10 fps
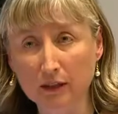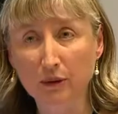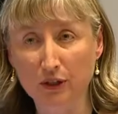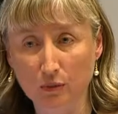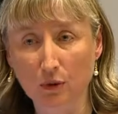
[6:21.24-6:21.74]

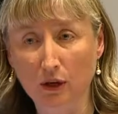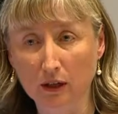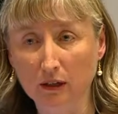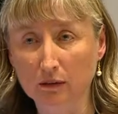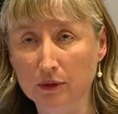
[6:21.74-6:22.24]
which is
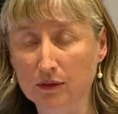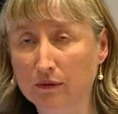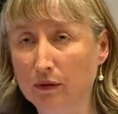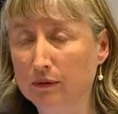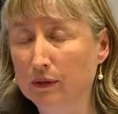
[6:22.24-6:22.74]
why I was
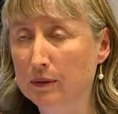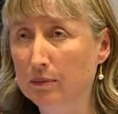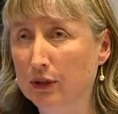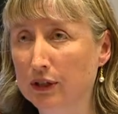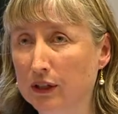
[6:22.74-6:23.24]
involved with this
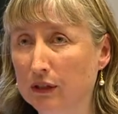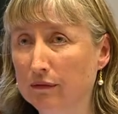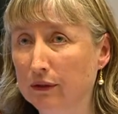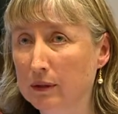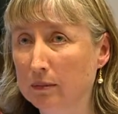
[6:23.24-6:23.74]
project in the
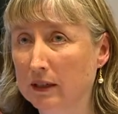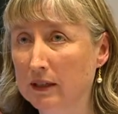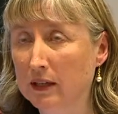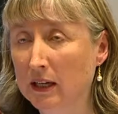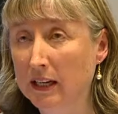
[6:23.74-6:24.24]
first
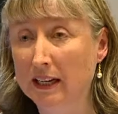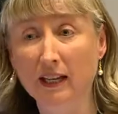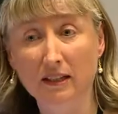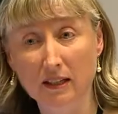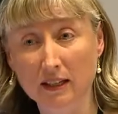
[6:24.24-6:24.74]
place, in
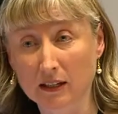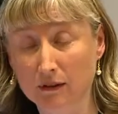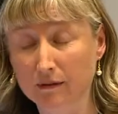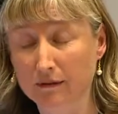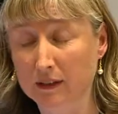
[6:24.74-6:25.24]
another state
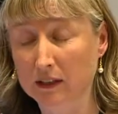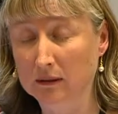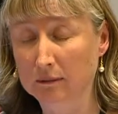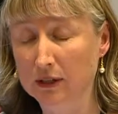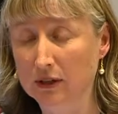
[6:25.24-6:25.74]
of
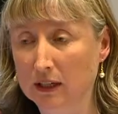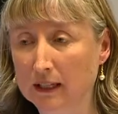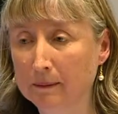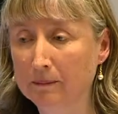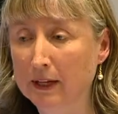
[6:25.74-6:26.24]

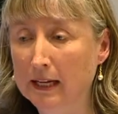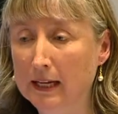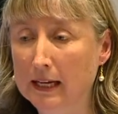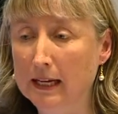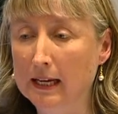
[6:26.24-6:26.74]
Australia.
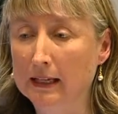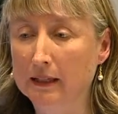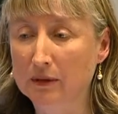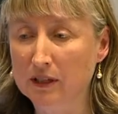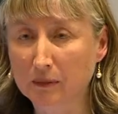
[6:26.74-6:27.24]
And
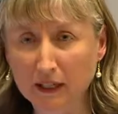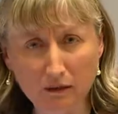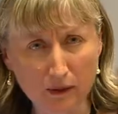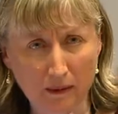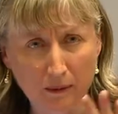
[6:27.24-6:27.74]
there was some
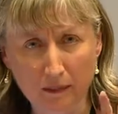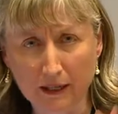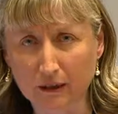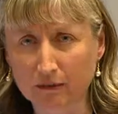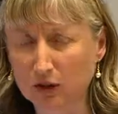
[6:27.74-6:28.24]
giggles up the
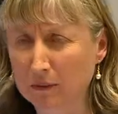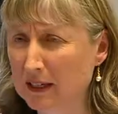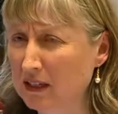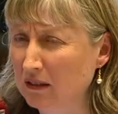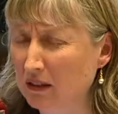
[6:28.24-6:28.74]
back of the room, and
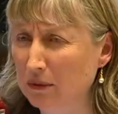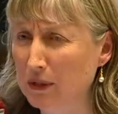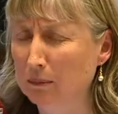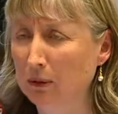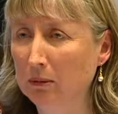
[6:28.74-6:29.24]
I said, you know,
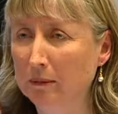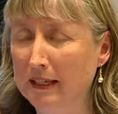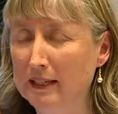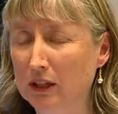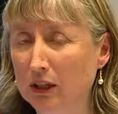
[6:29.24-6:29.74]
what's the problem? And
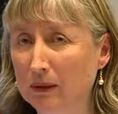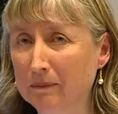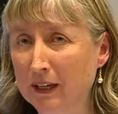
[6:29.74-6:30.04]
they said, oh,